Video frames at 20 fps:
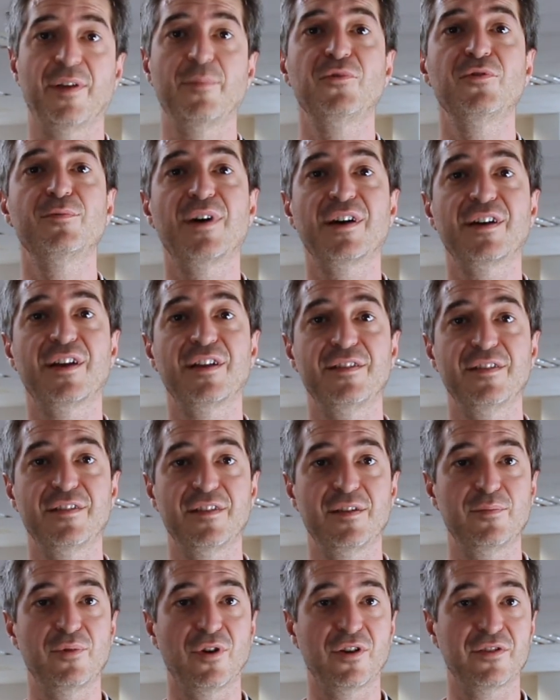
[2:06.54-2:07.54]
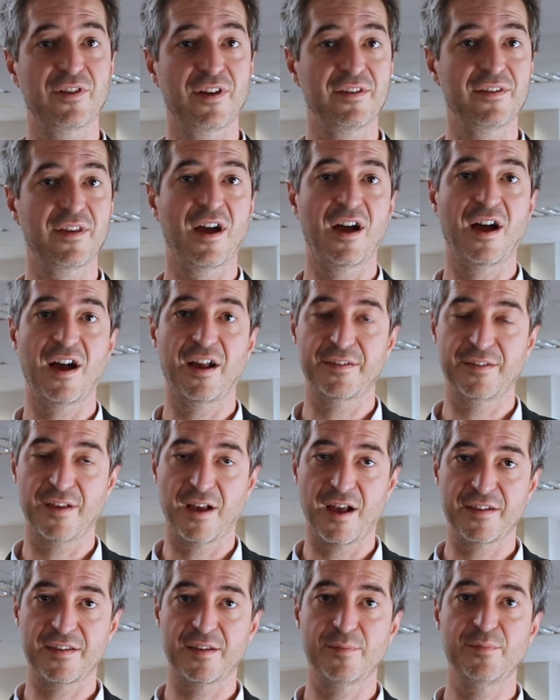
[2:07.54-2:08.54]
time to market is important as
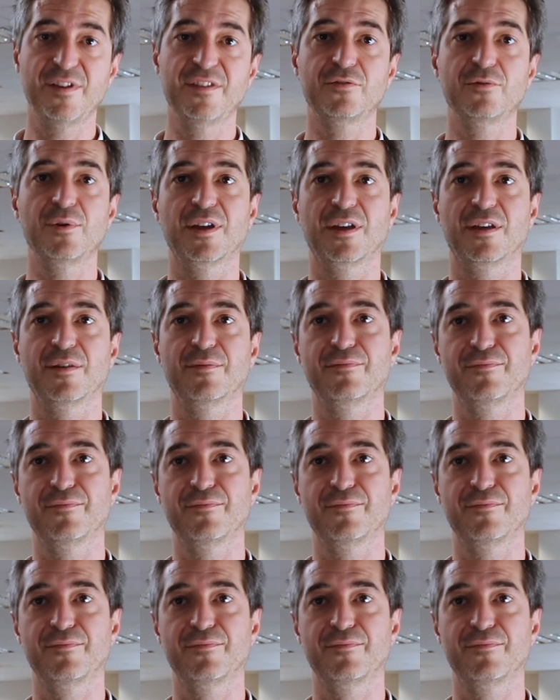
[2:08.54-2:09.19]
the assembly is quick.